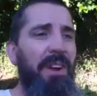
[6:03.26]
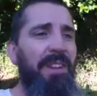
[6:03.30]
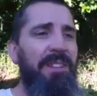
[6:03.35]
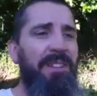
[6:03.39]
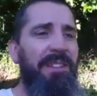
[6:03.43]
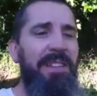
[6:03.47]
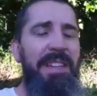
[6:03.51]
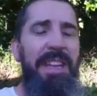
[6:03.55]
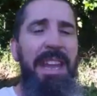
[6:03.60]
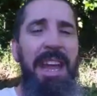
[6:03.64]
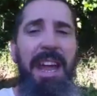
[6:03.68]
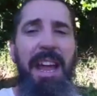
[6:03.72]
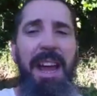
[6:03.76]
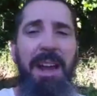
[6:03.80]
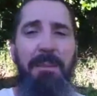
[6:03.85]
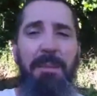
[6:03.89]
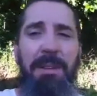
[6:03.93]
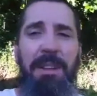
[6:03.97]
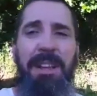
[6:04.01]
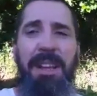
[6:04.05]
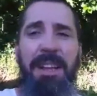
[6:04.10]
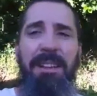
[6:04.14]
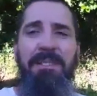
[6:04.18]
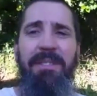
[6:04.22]
us today, I
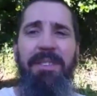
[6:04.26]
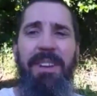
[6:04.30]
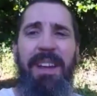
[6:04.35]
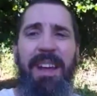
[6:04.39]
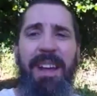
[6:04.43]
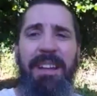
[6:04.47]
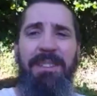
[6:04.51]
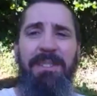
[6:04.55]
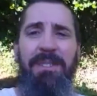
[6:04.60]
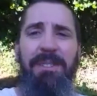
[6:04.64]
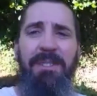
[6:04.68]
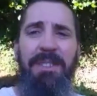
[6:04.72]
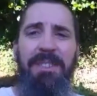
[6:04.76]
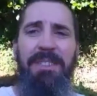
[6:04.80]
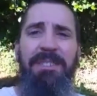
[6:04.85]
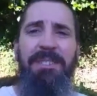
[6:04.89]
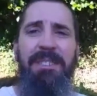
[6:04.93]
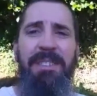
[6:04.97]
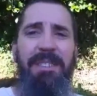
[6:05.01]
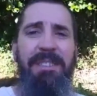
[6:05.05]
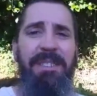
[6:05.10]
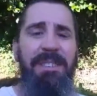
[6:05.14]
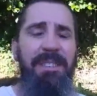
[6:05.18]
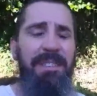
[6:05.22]
believe, as
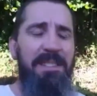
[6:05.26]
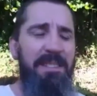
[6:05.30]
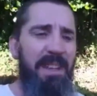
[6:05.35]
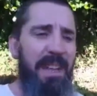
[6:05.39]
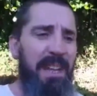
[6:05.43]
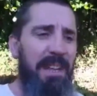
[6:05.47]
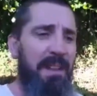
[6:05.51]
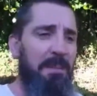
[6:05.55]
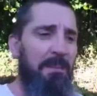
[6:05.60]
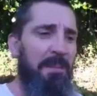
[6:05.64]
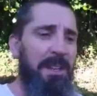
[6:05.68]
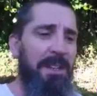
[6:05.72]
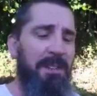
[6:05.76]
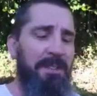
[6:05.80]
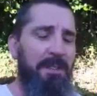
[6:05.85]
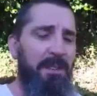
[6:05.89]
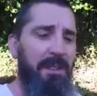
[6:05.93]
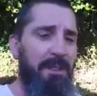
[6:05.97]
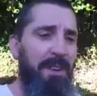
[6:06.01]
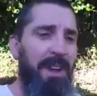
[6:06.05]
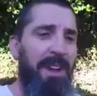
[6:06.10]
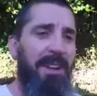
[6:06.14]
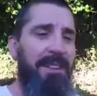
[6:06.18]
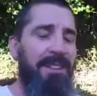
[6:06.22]
Christians in the ministry
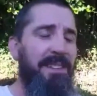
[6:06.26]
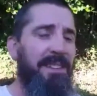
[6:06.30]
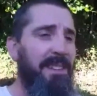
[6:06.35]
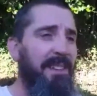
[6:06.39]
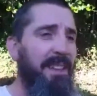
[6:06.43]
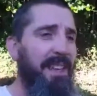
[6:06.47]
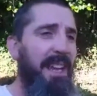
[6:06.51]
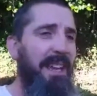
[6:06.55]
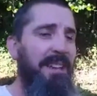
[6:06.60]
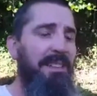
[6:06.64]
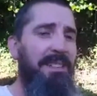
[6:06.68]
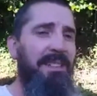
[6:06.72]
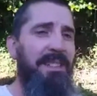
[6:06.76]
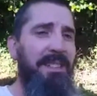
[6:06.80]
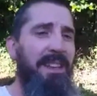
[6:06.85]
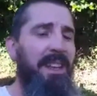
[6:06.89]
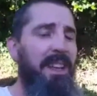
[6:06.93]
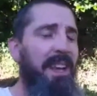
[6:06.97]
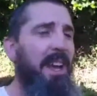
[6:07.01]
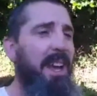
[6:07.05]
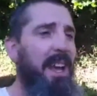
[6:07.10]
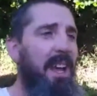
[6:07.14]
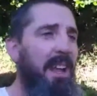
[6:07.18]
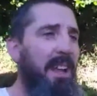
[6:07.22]
of reconciliation.
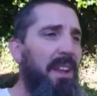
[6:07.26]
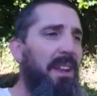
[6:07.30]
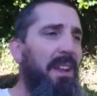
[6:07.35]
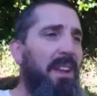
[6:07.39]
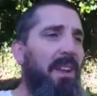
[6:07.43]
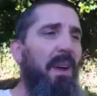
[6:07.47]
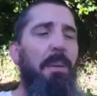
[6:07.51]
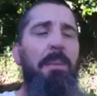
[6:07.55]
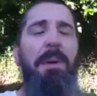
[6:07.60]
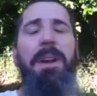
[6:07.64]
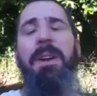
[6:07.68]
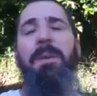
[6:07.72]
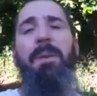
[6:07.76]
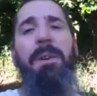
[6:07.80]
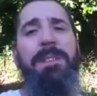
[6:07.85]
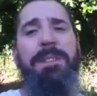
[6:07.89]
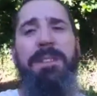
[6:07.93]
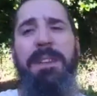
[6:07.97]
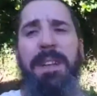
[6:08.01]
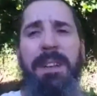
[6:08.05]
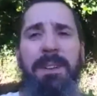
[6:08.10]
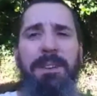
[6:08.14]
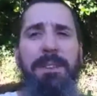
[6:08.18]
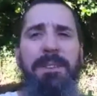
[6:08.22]
Nobody wants
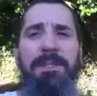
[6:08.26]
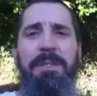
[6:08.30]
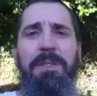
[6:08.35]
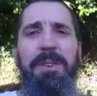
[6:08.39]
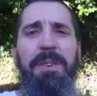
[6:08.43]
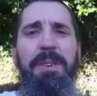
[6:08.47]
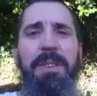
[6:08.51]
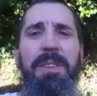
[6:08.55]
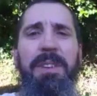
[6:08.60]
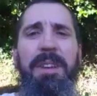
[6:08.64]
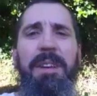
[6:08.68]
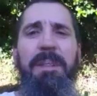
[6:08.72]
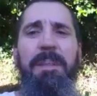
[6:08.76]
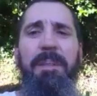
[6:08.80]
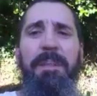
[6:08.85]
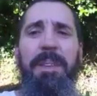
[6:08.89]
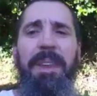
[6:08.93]
to hear the truth.